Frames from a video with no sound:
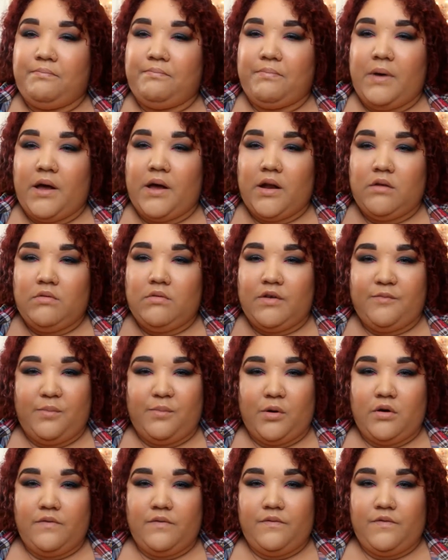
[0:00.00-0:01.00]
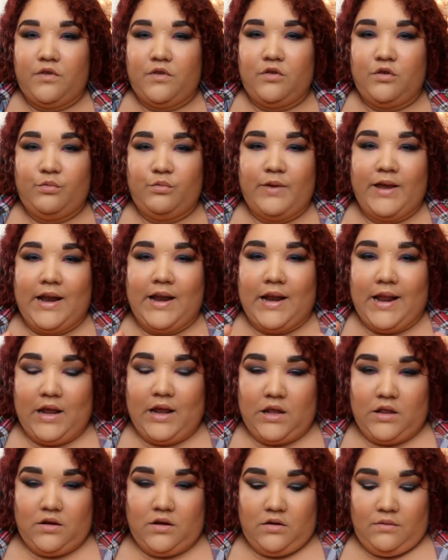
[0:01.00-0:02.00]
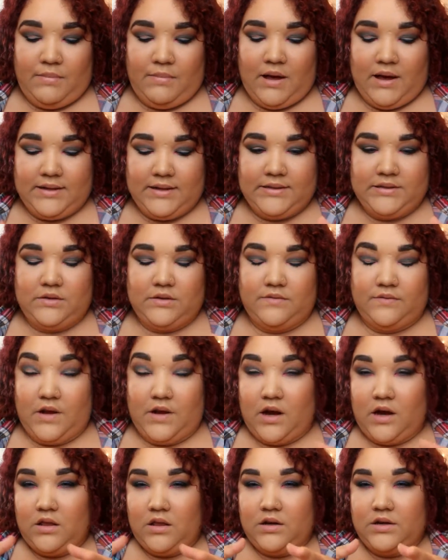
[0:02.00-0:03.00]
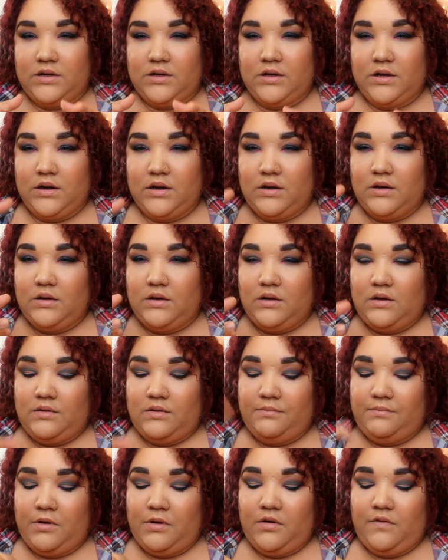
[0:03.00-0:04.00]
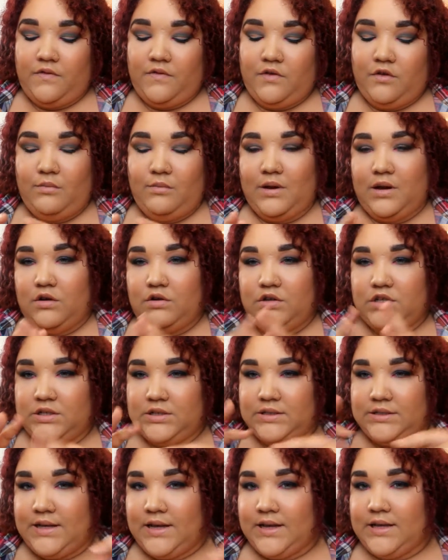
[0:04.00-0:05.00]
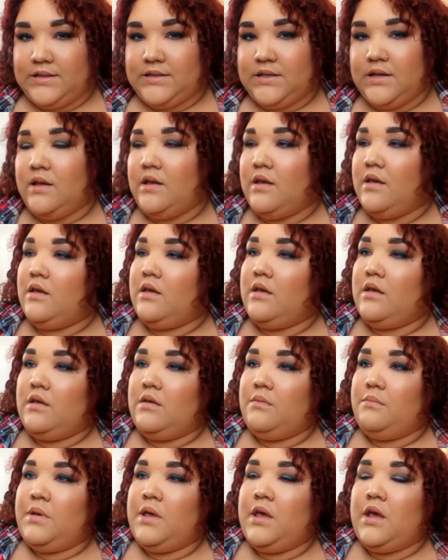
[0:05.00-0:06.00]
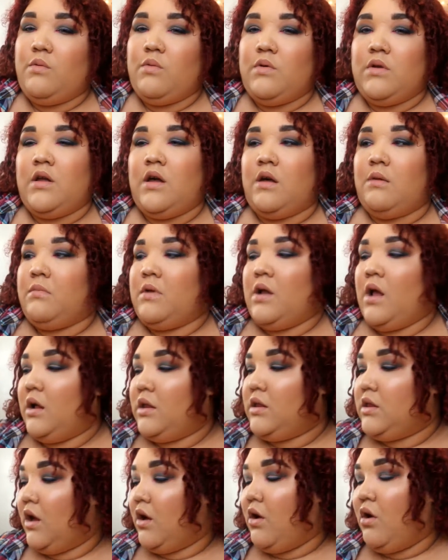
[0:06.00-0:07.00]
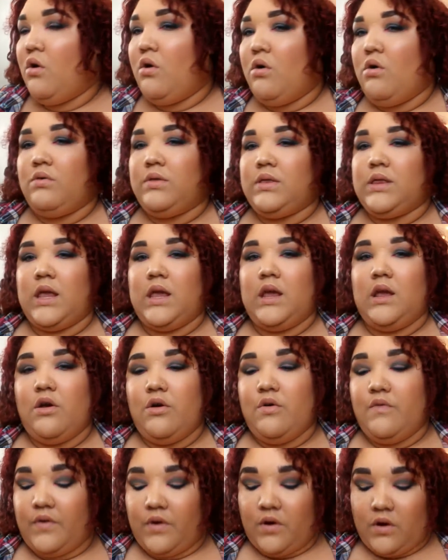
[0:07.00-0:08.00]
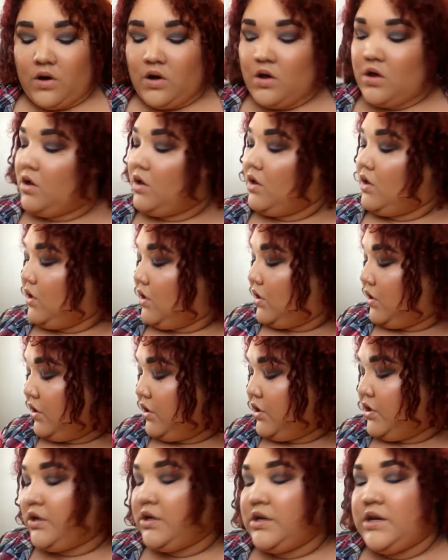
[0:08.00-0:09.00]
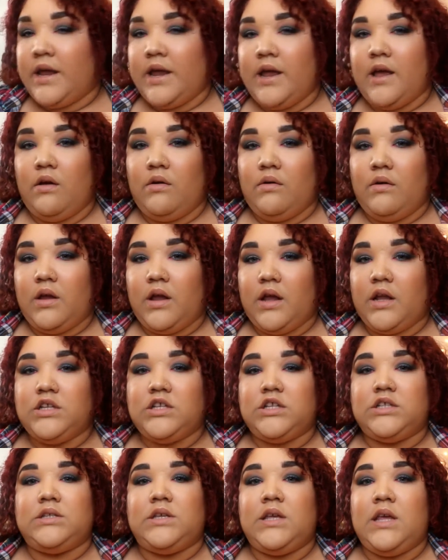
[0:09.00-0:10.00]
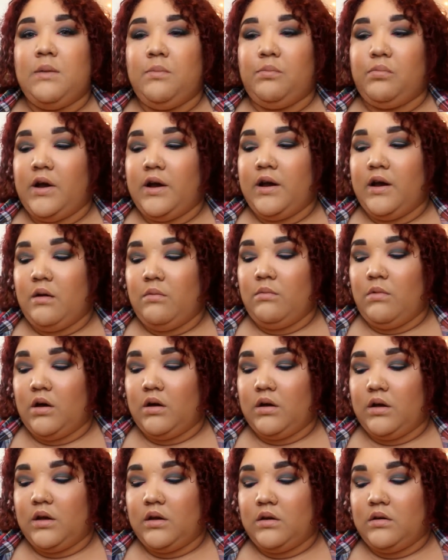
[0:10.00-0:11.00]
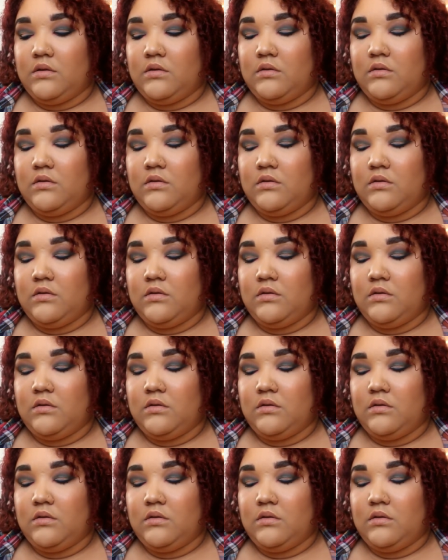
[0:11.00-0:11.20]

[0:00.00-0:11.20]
bottle of perfume. We had like a little box of dollar perfume and lotion sets. Pick one up, knock the whole thing over, look down, and just keep right on walking.